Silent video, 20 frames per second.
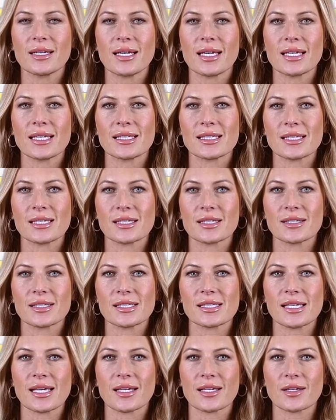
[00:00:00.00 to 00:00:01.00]
I can see that
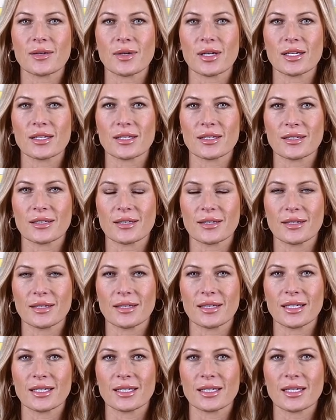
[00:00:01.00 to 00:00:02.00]
the second one,
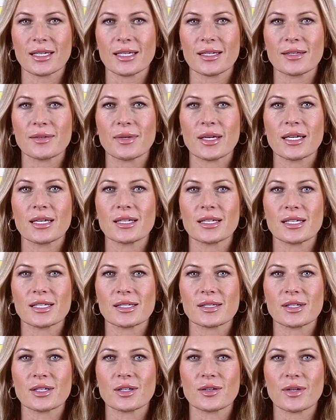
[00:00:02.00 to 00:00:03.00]
a caveman,
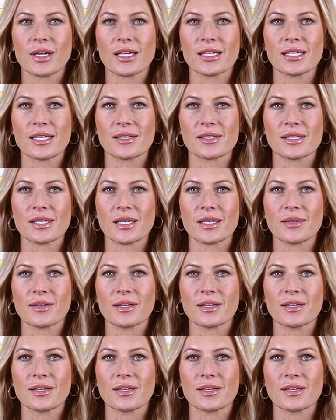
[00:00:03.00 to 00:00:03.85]
is the correct answer.